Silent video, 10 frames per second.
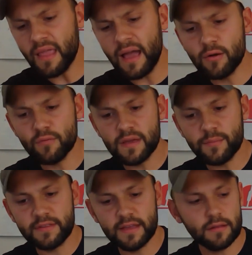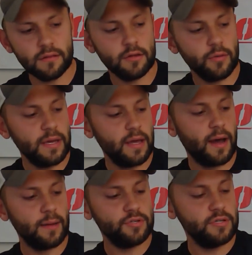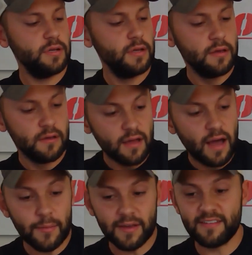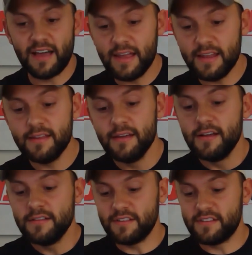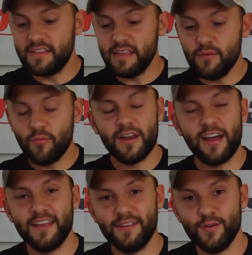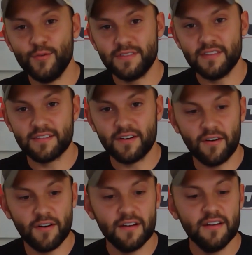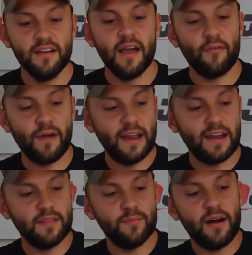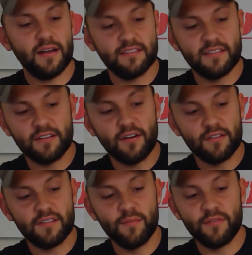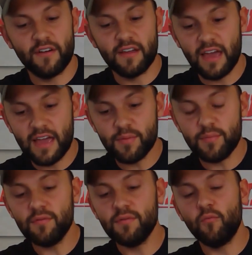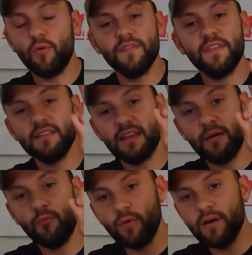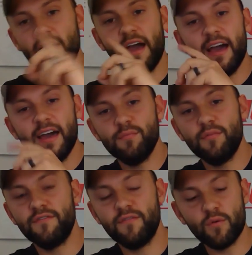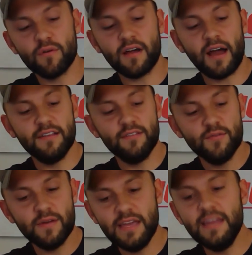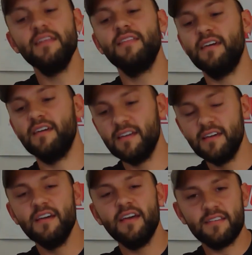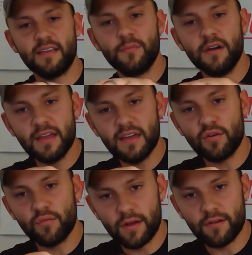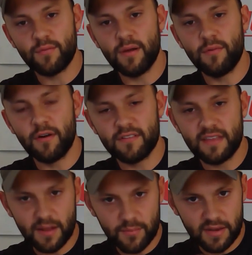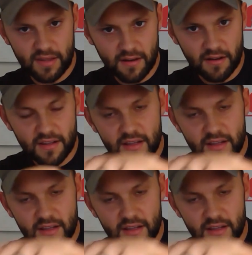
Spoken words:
I don't think particularly will be an option. I'm excited to see what I can do with this car. Right out of the box, this car seems very capable. One thing that I will add before I do anything is I'm going to get a rear sway bar set up in here.